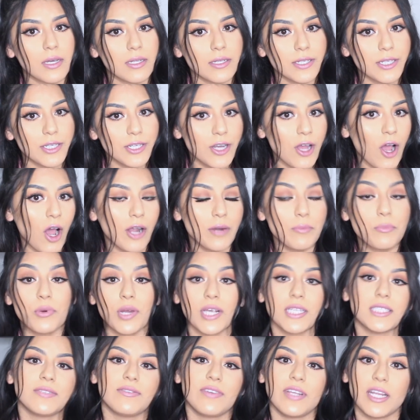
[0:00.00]

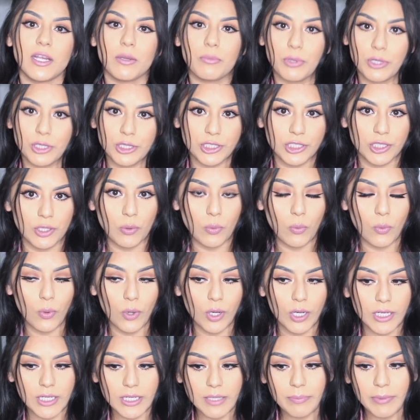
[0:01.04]
non-breastfeeding person
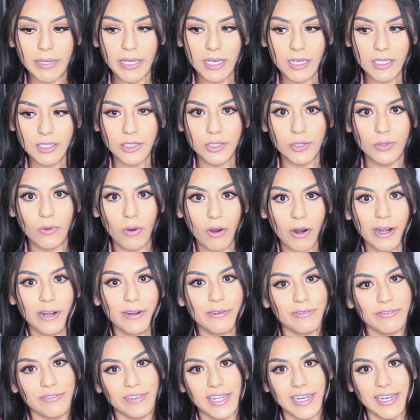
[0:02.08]
would, because you
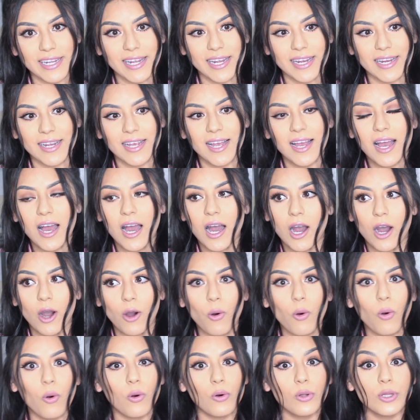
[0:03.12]
are feeding a
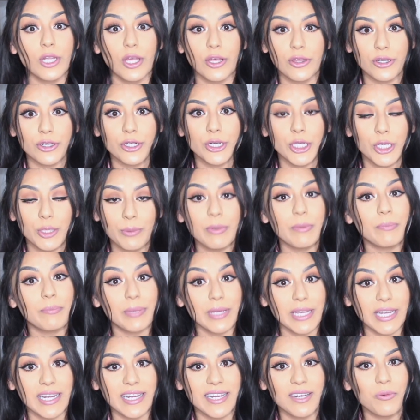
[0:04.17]
whole nother human
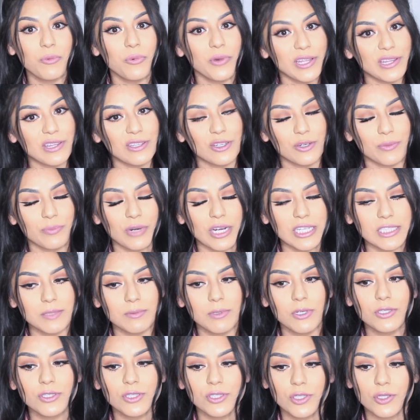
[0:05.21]
being with your breast
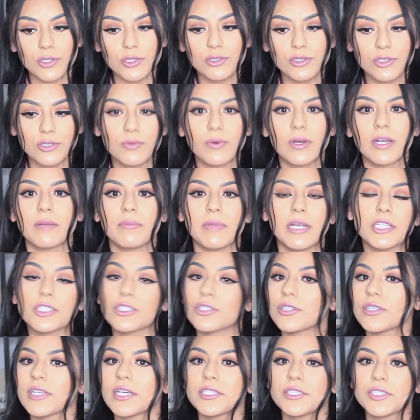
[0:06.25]
milk. So you do want to make
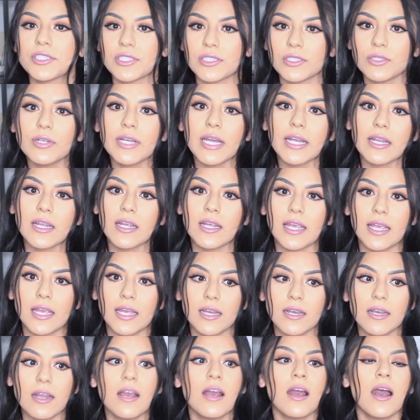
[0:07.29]
sure that you're still getting
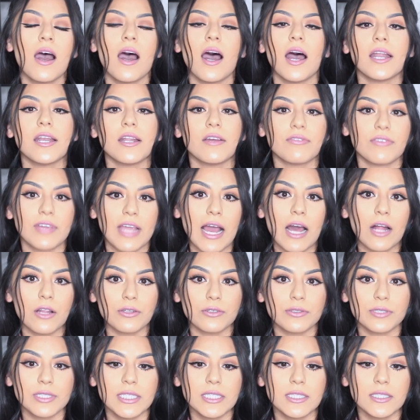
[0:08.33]
in enough
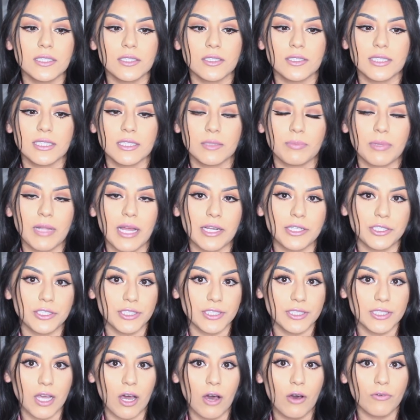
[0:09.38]
calories to supply
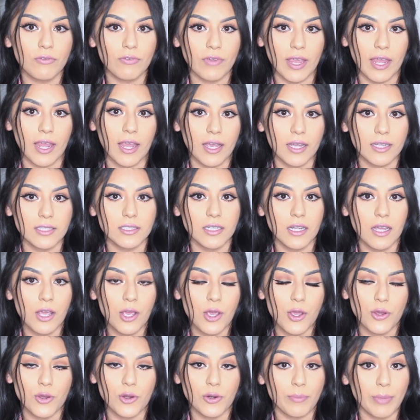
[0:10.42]
yourself and
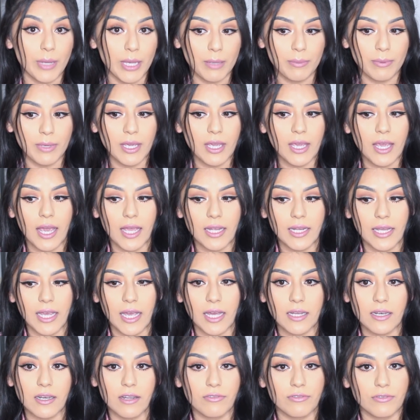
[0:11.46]
your baby and
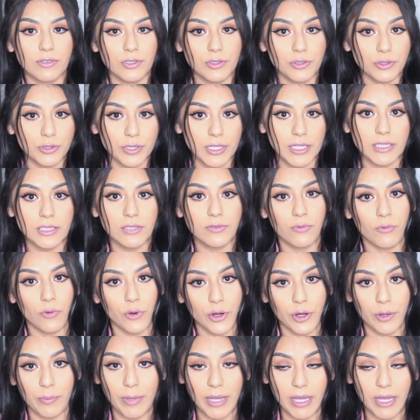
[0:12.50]
get enough nutrients for your